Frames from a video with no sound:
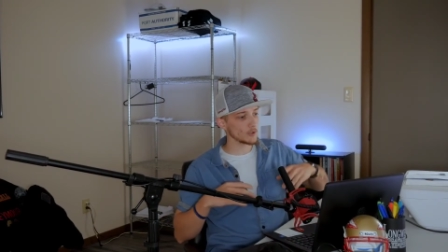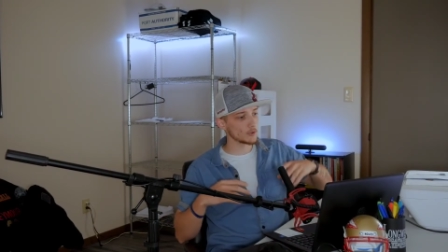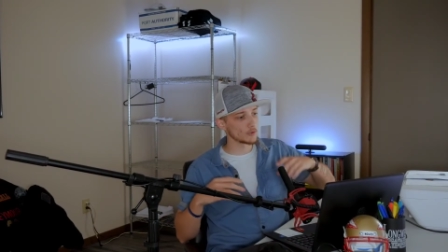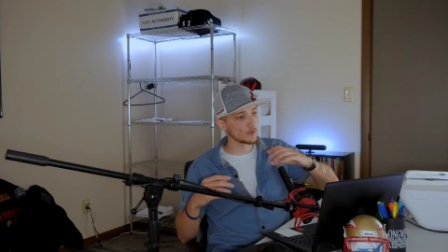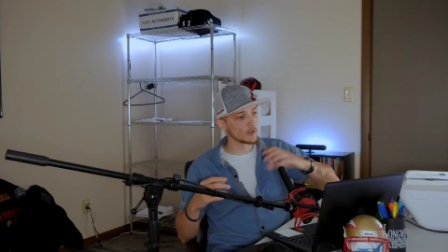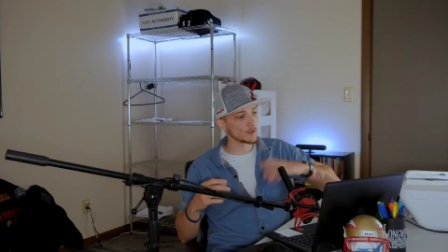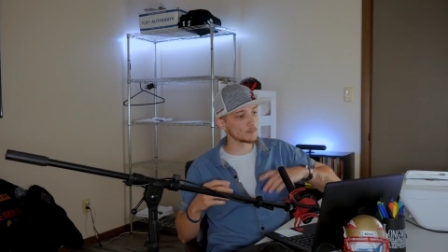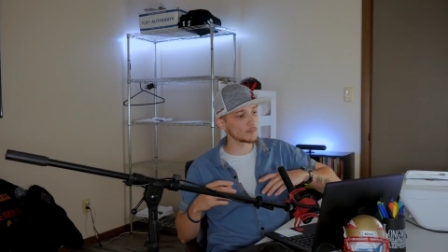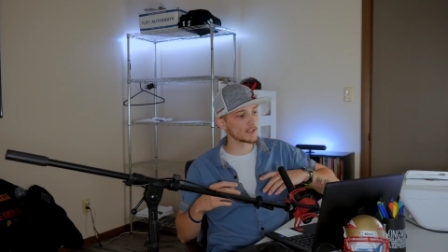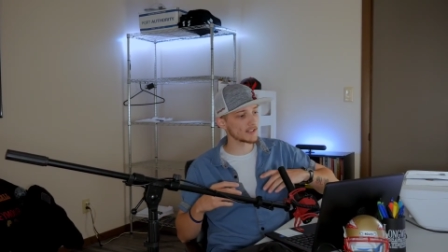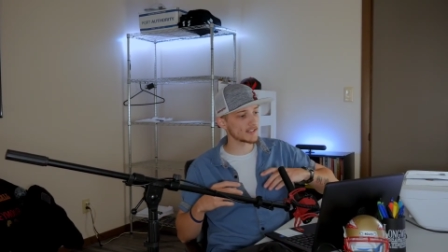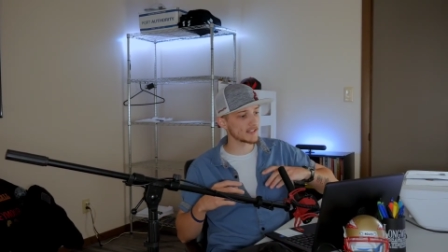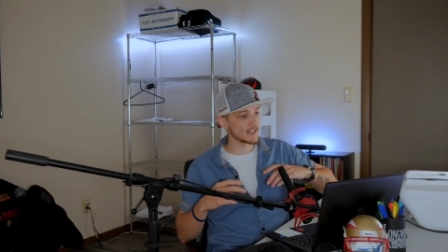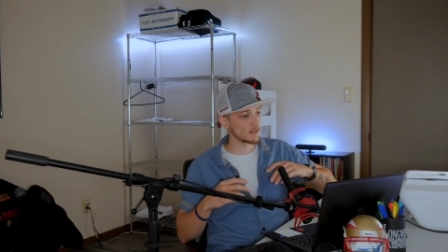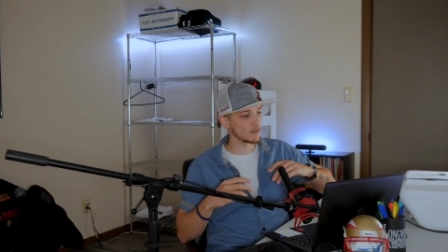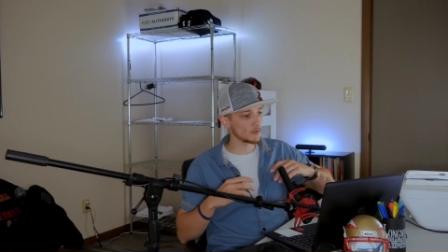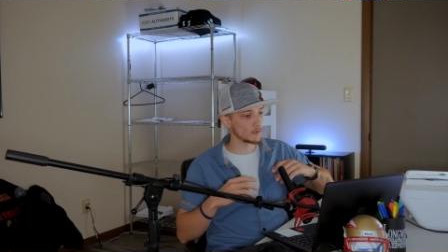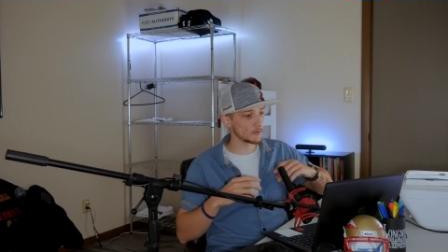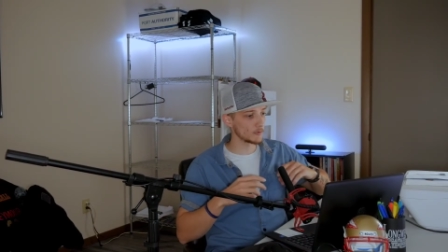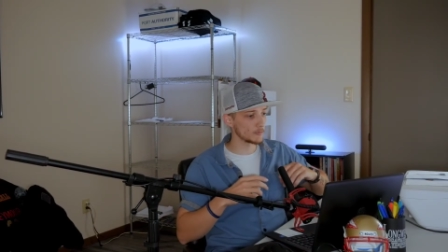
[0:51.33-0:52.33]
I'm going to break
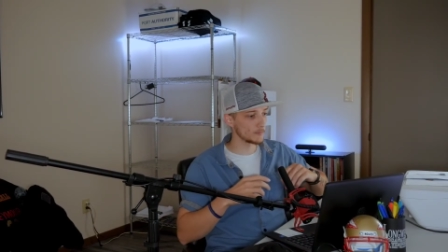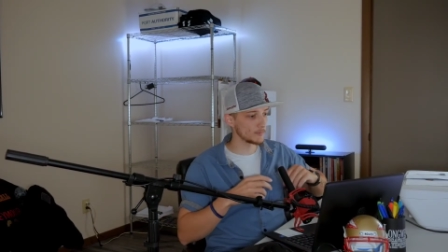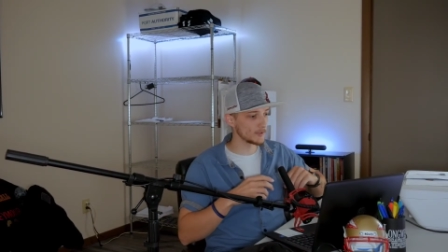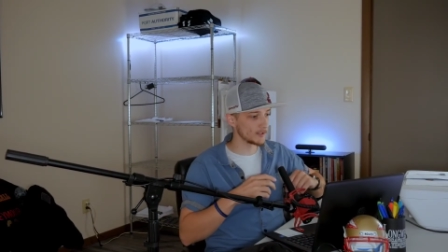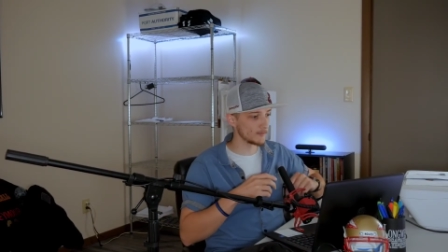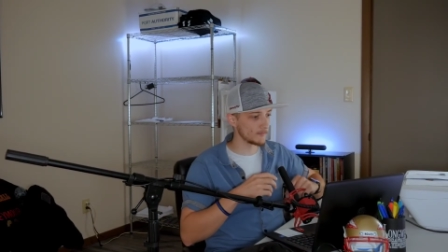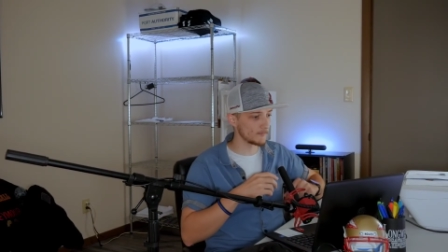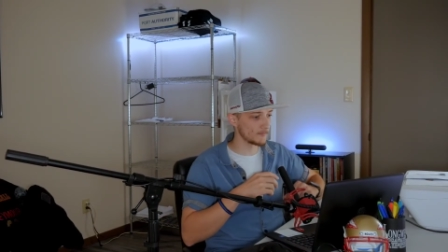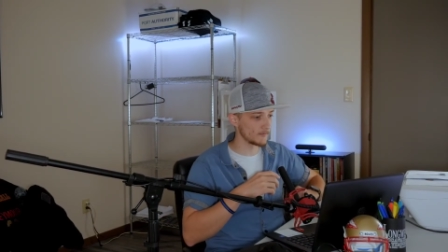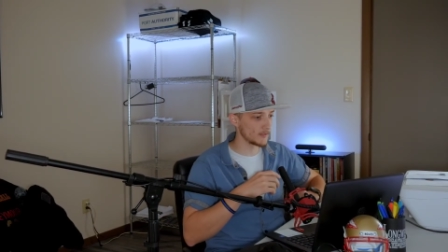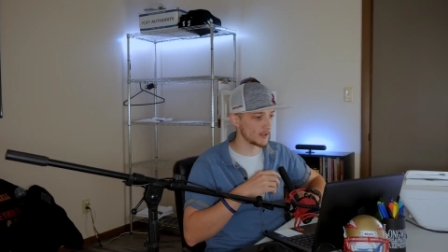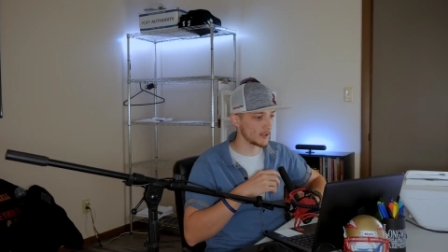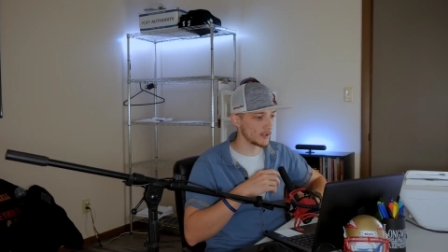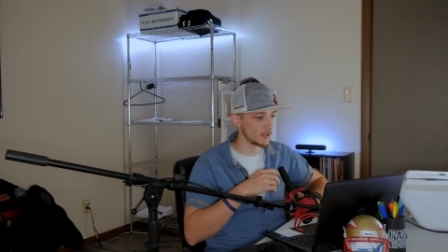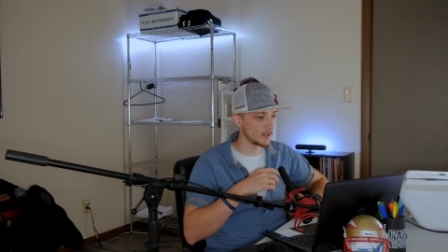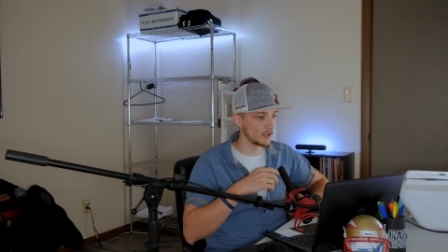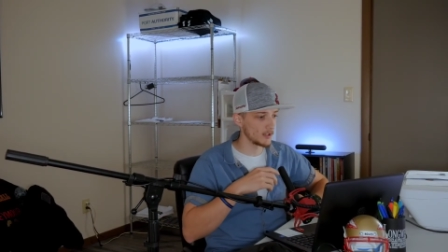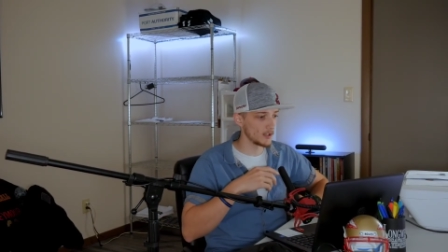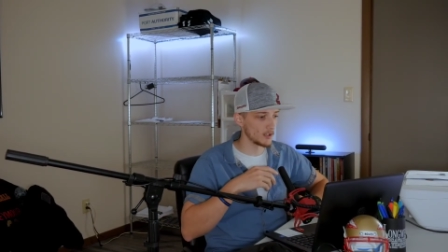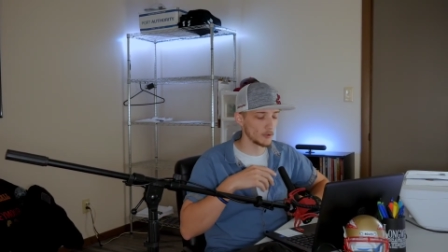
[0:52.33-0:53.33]
down a little bit
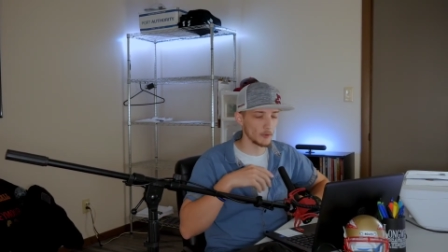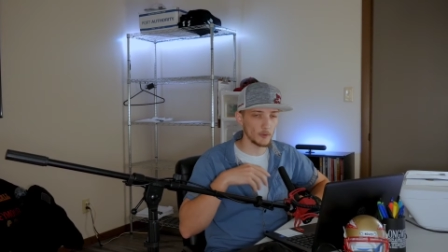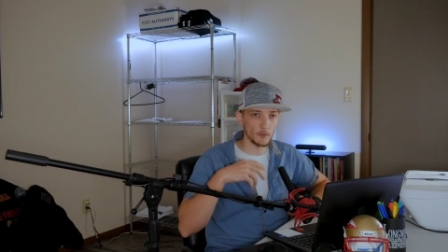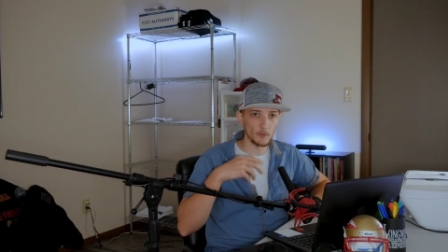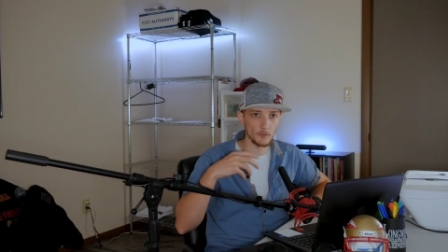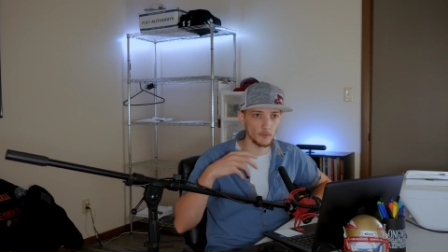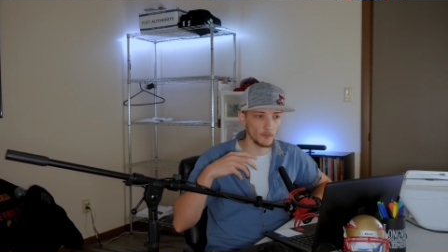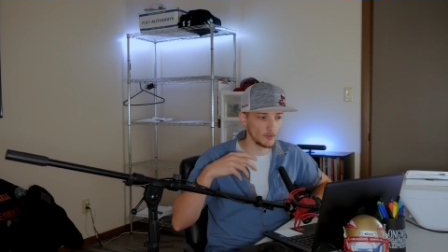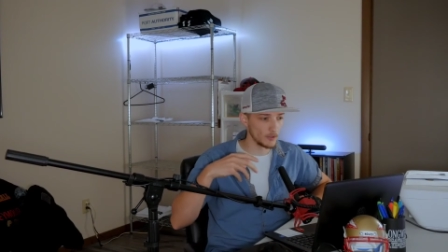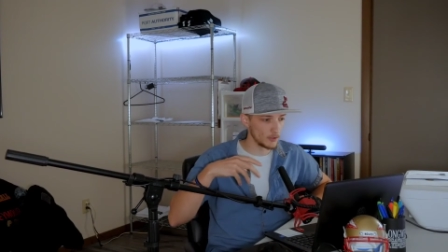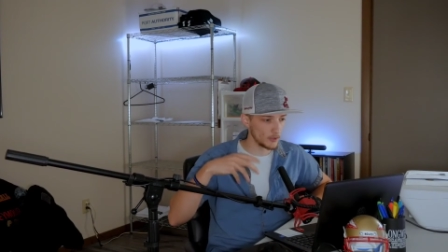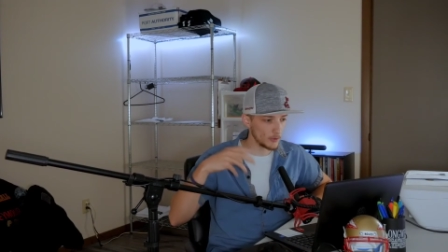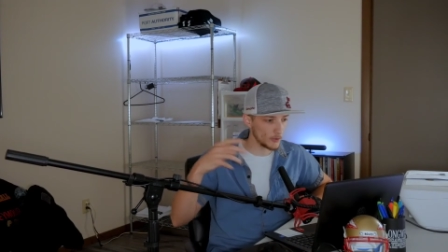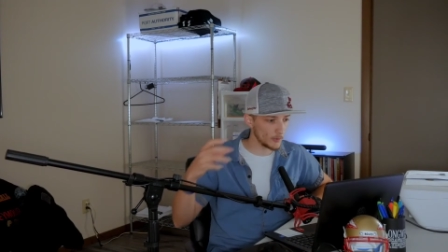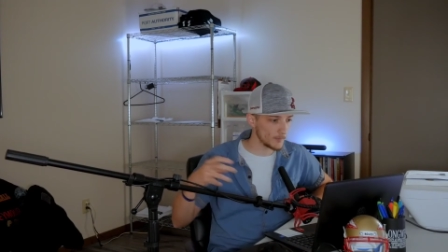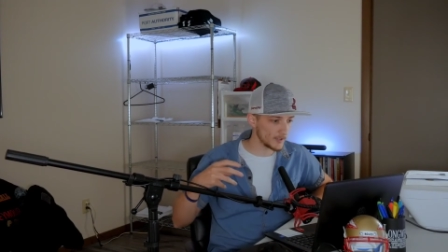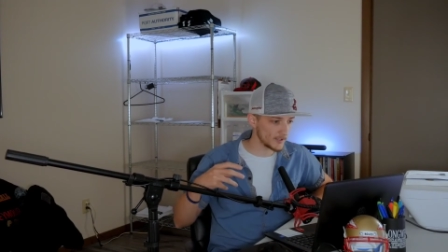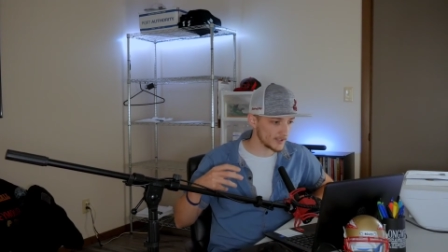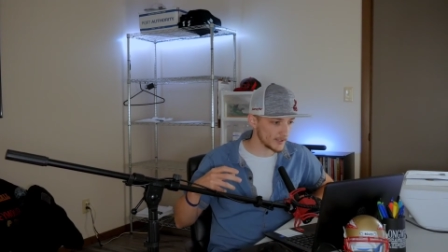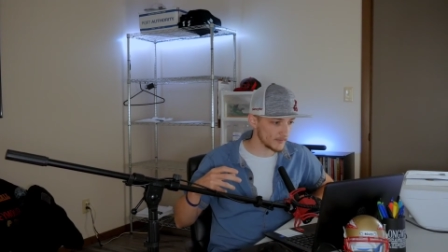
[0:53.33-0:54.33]

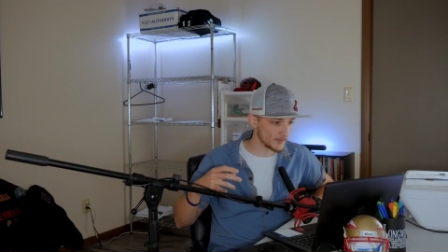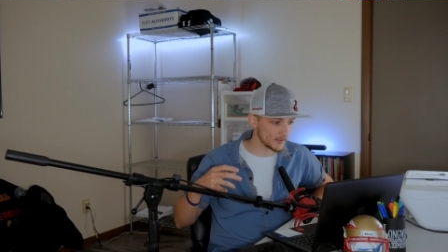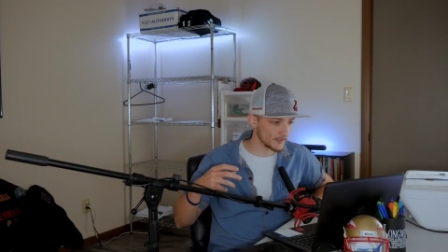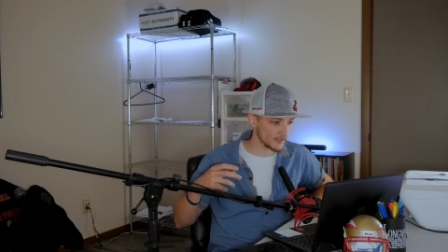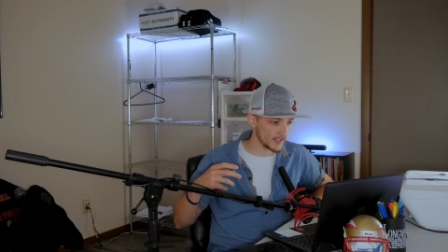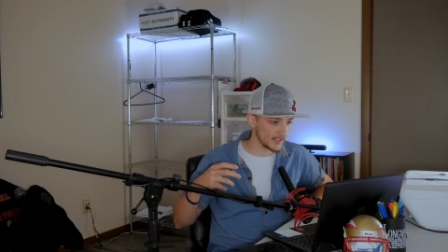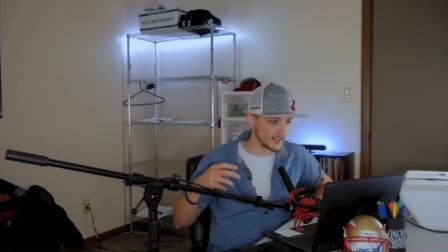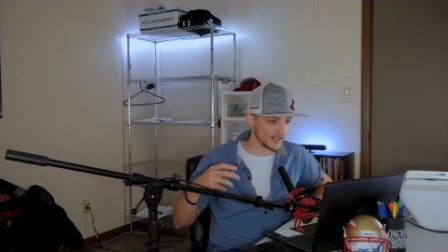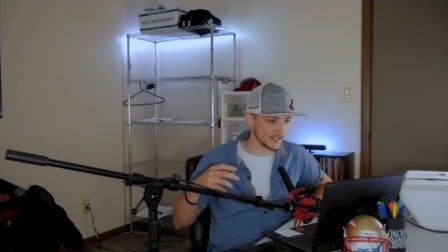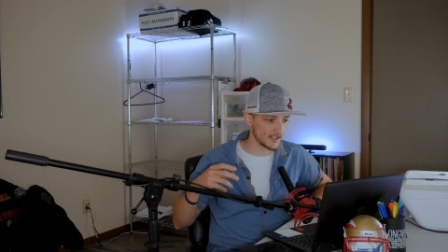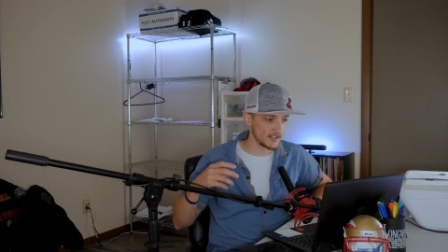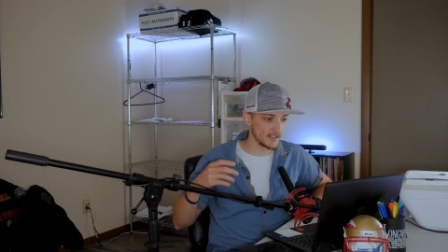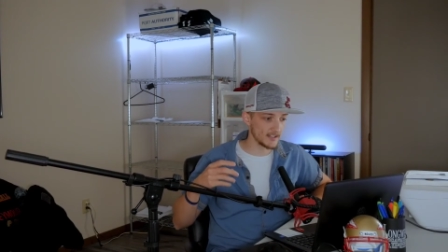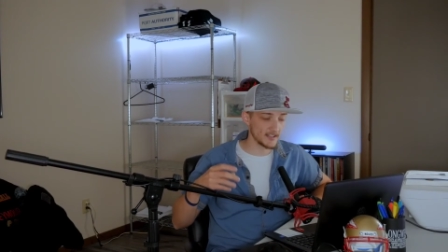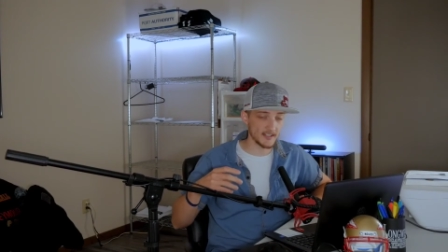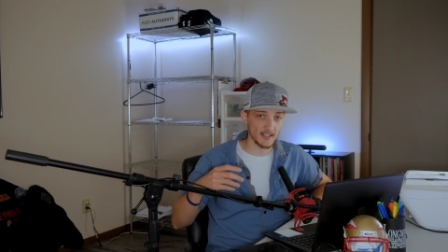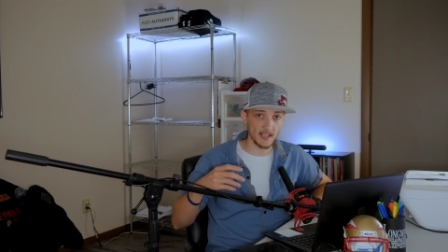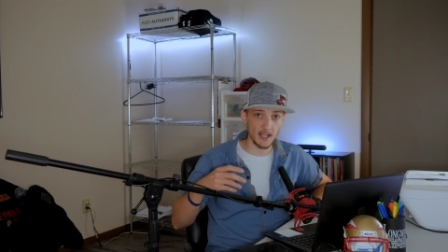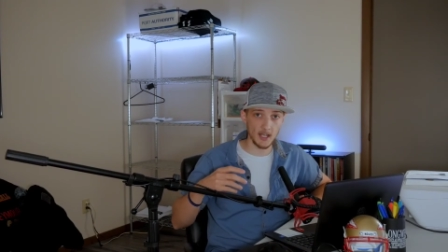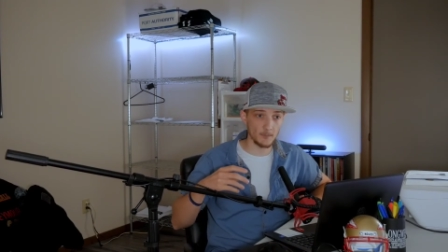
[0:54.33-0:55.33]
of different things in
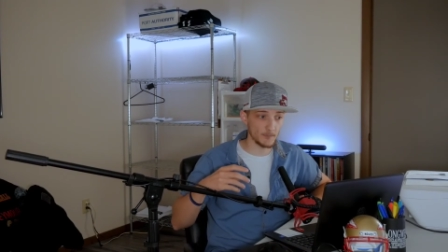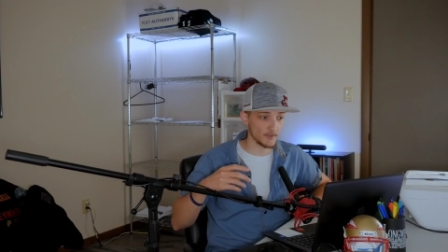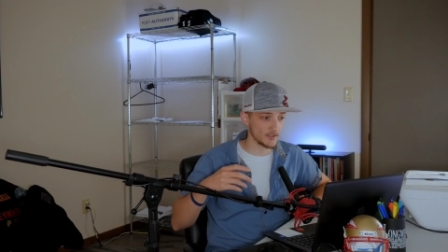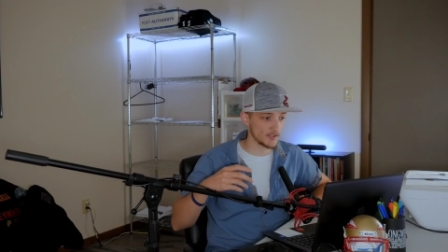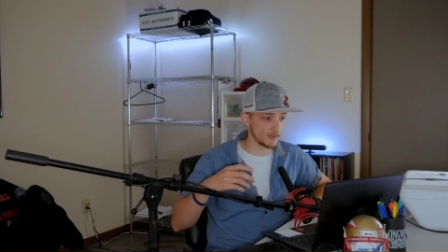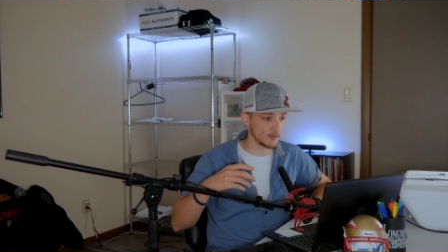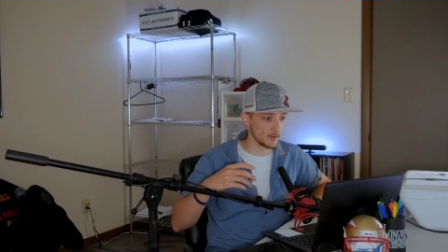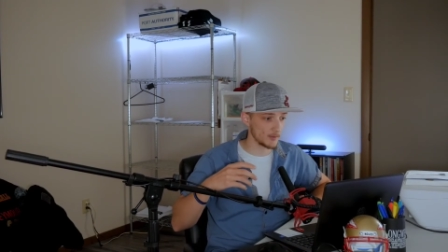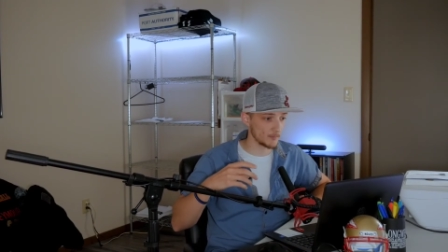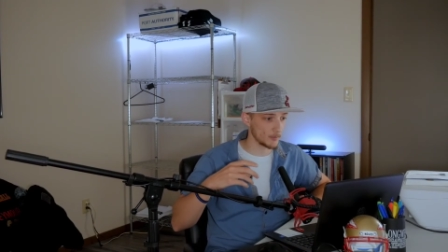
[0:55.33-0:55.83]
this episode.